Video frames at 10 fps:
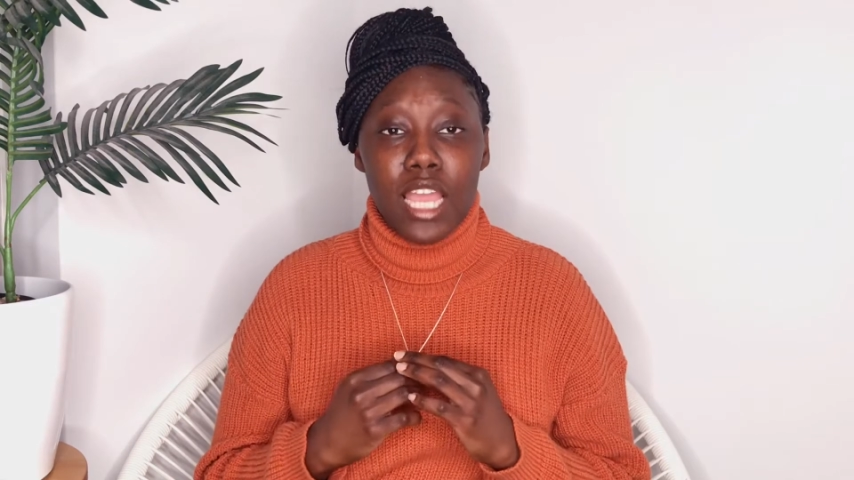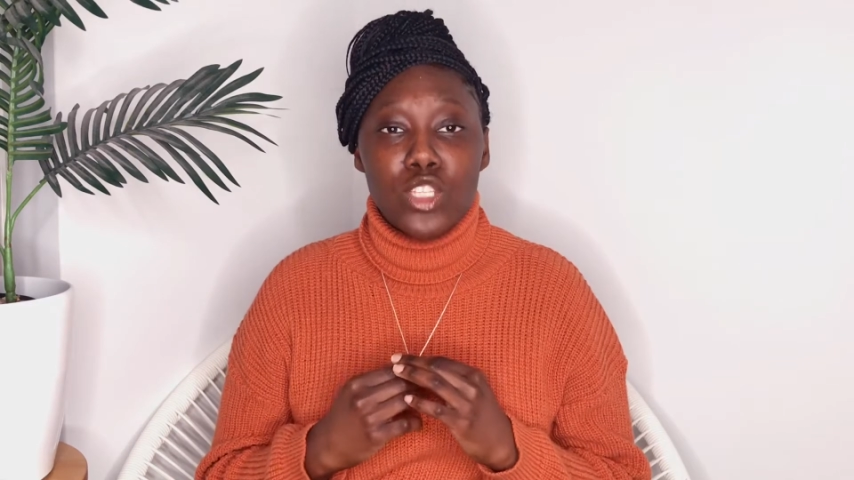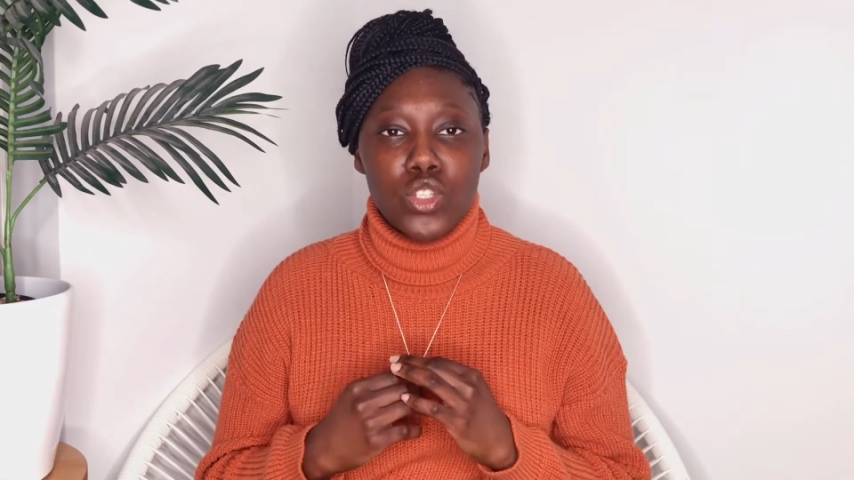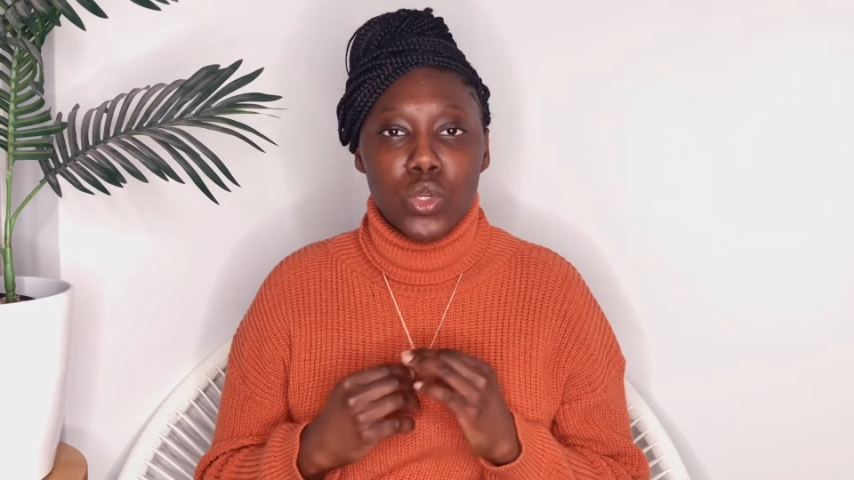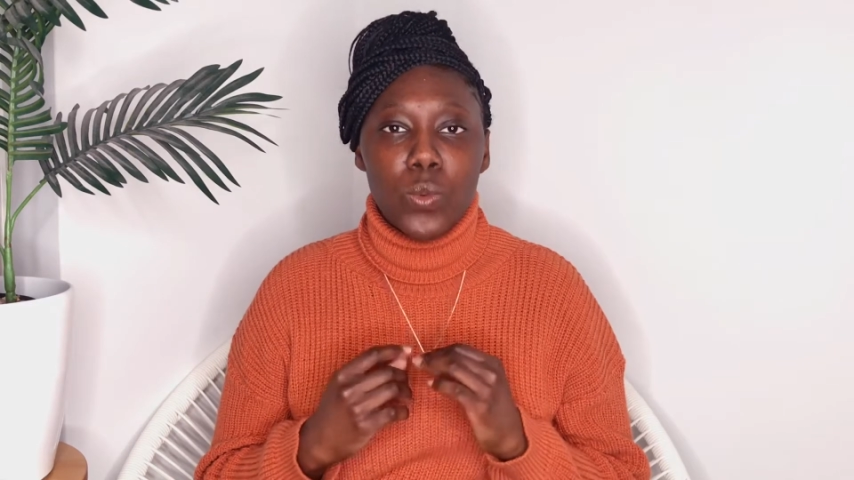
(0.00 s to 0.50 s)

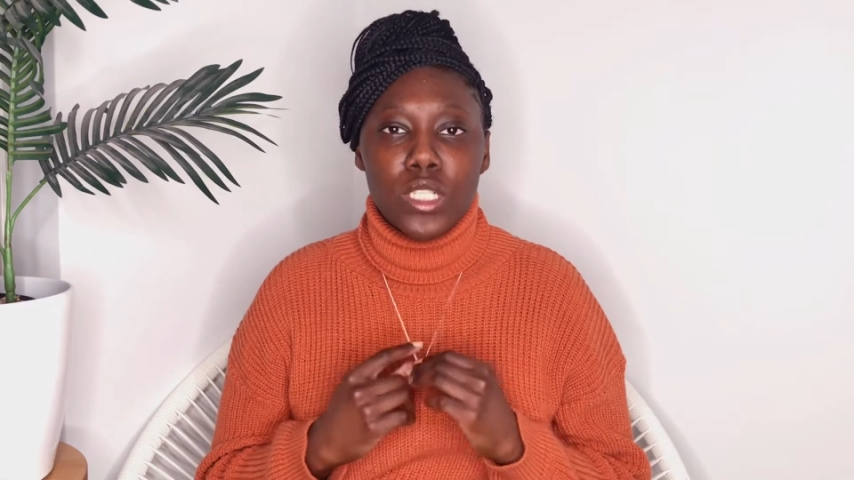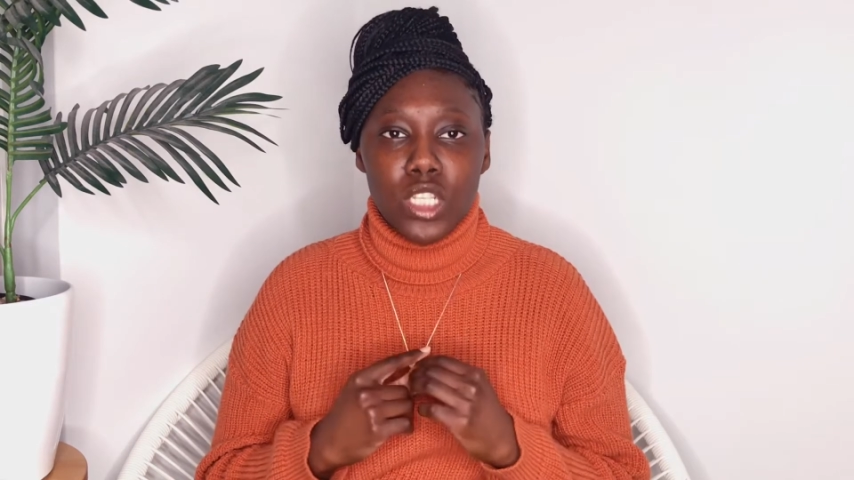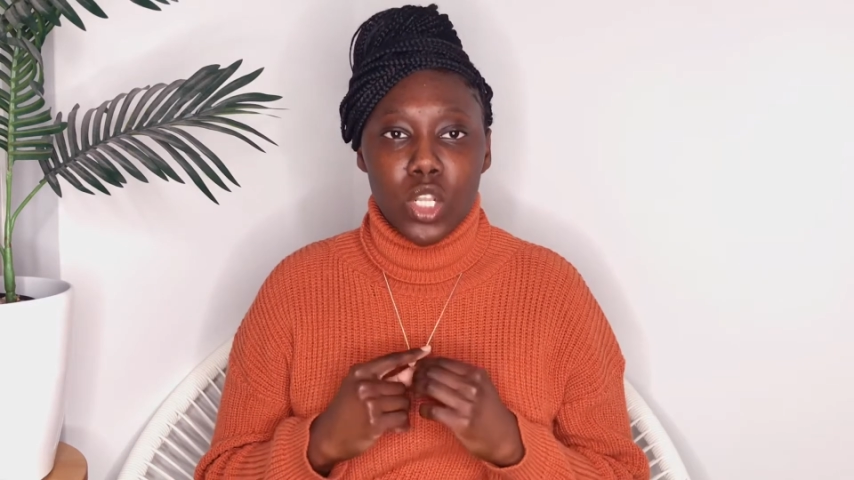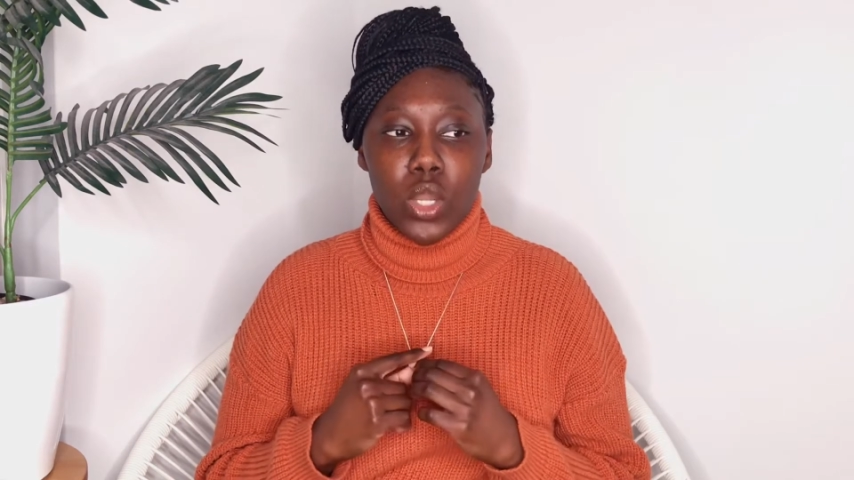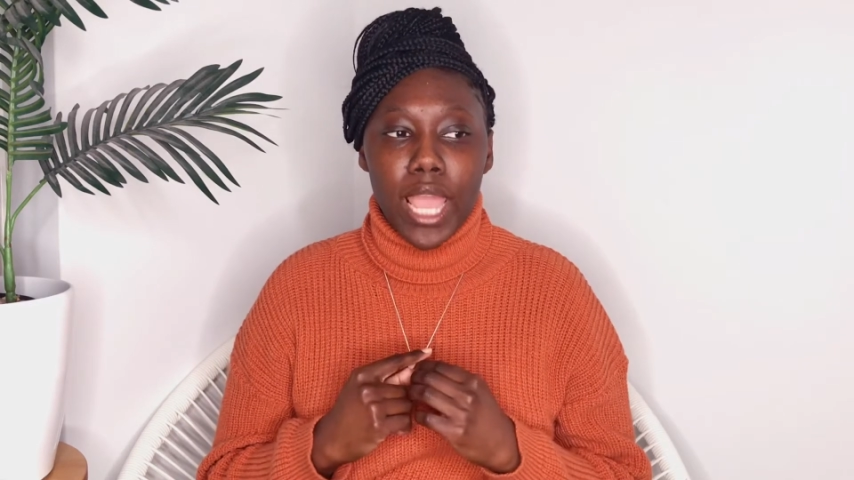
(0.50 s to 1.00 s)
do want to
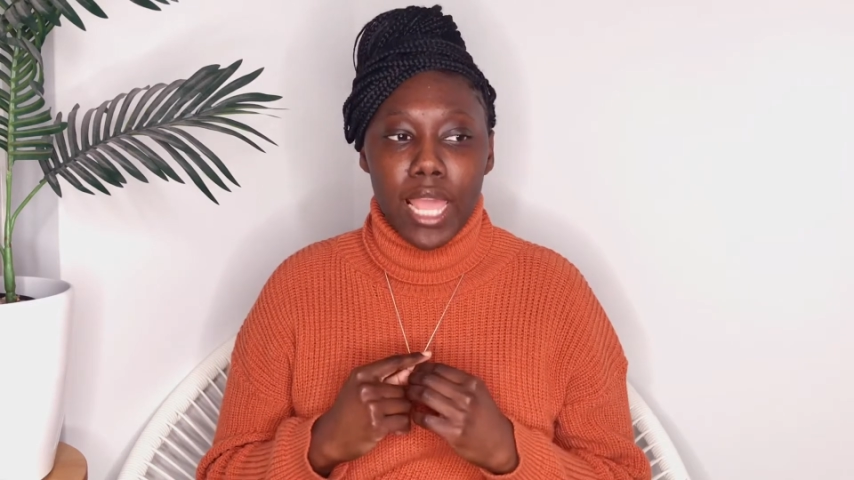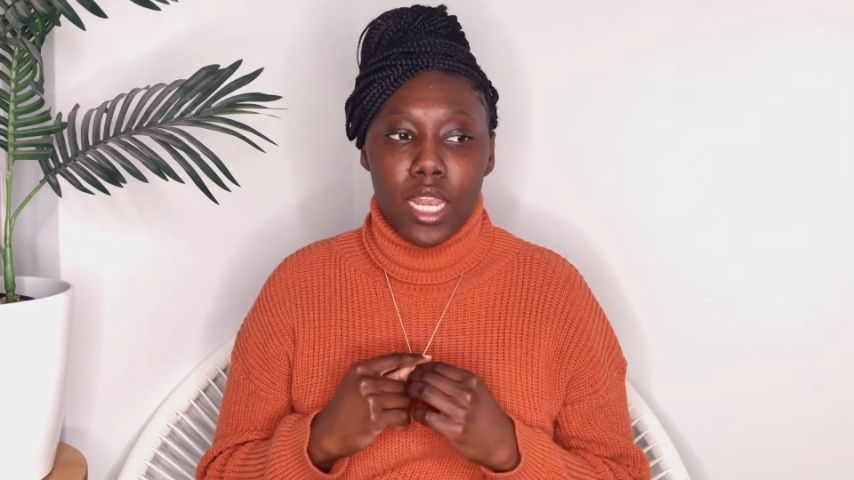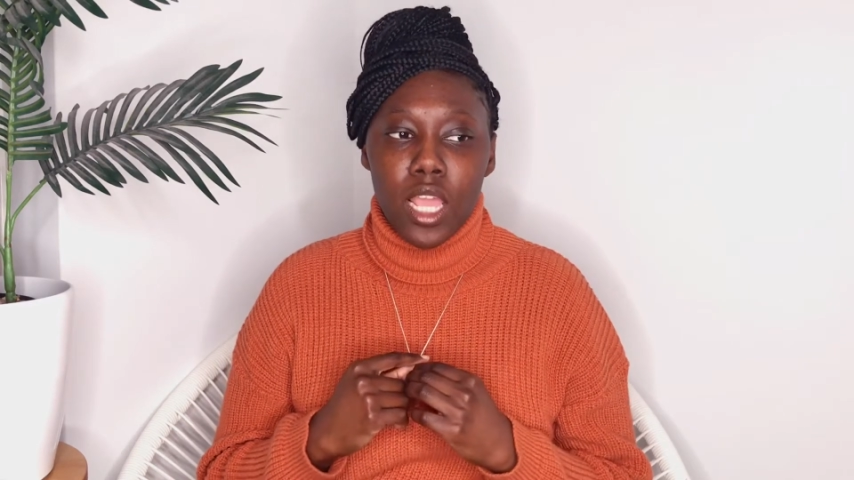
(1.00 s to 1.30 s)
look at